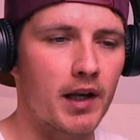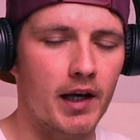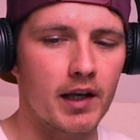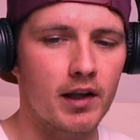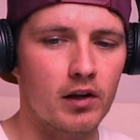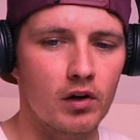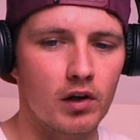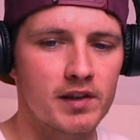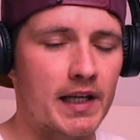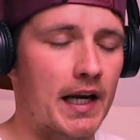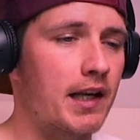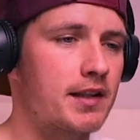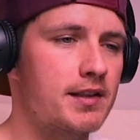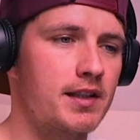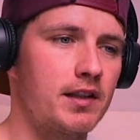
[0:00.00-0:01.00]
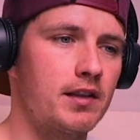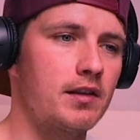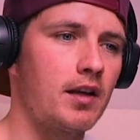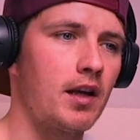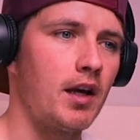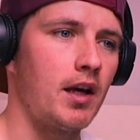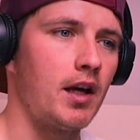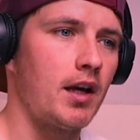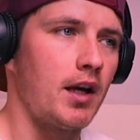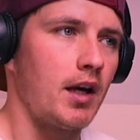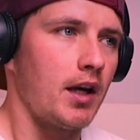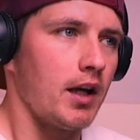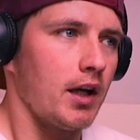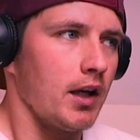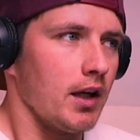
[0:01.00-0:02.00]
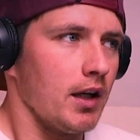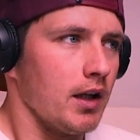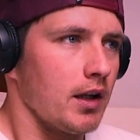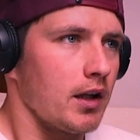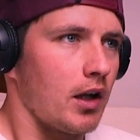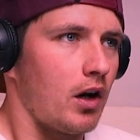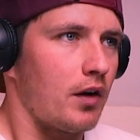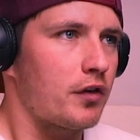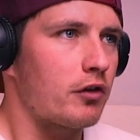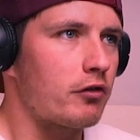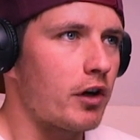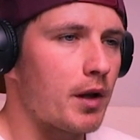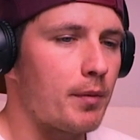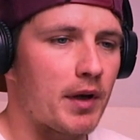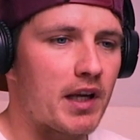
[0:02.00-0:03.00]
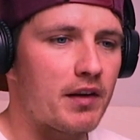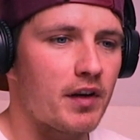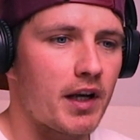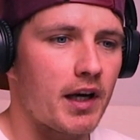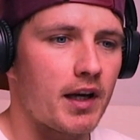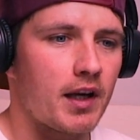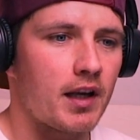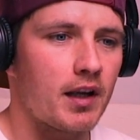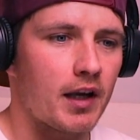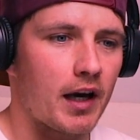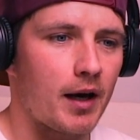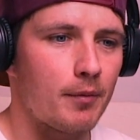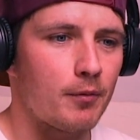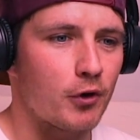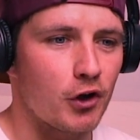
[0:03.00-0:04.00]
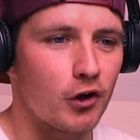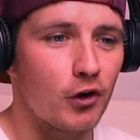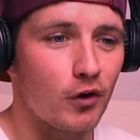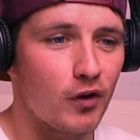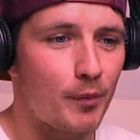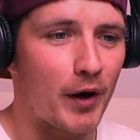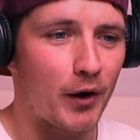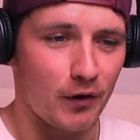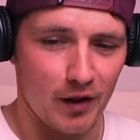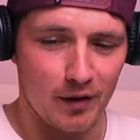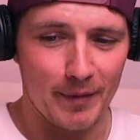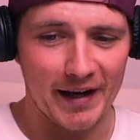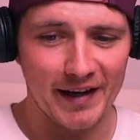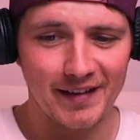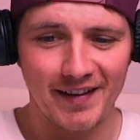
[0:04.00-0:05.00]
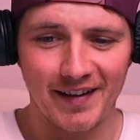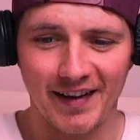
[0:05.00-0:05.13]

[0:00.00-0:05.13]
like, you're talented, and if you really believe in it, the power of the mind.